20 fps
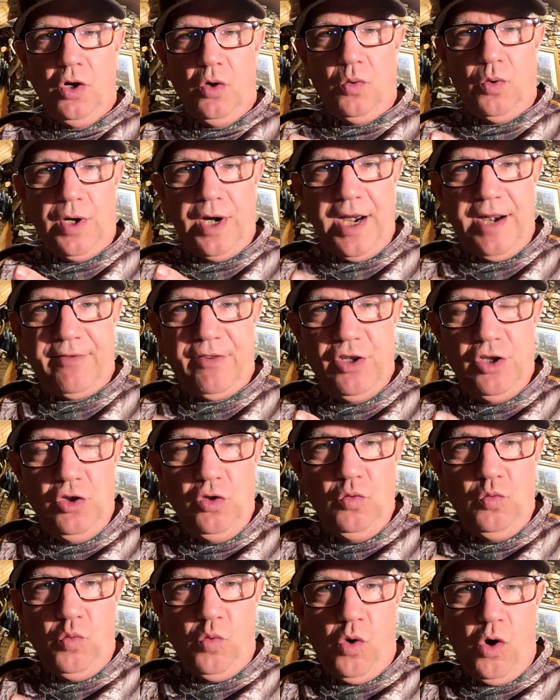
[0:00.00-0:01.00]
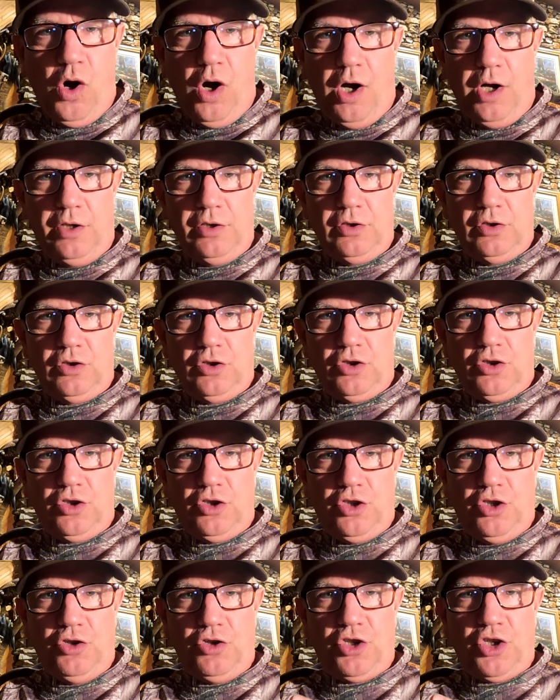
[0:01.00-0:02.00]
whenever you want
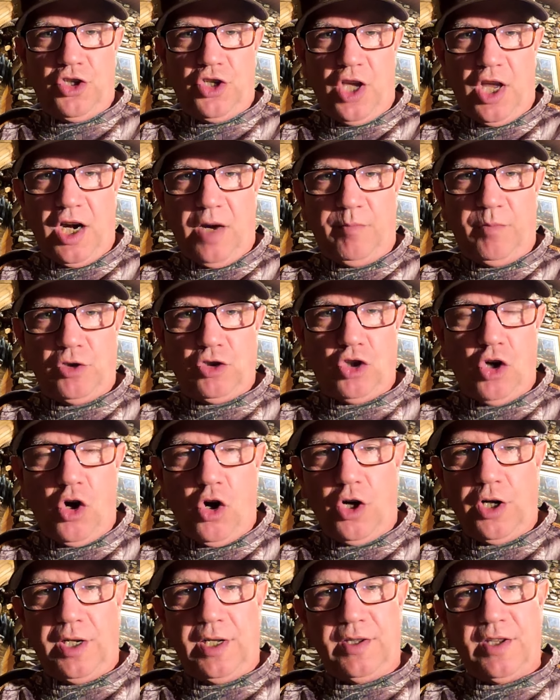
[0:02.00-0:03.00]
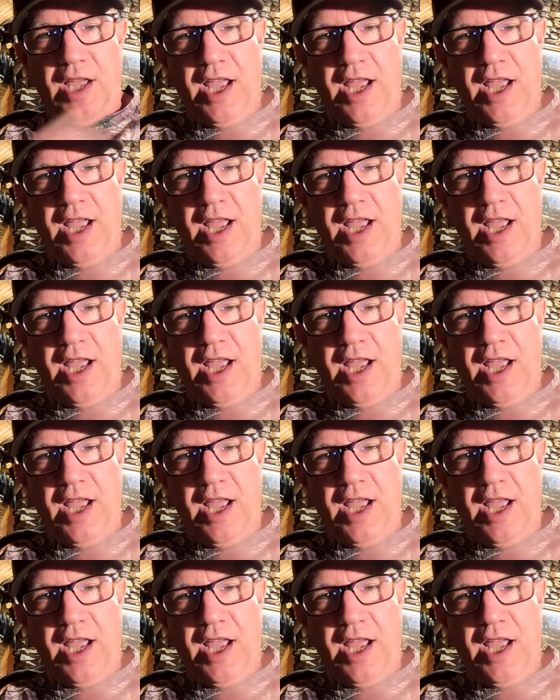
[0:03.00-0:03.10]
to set up a target.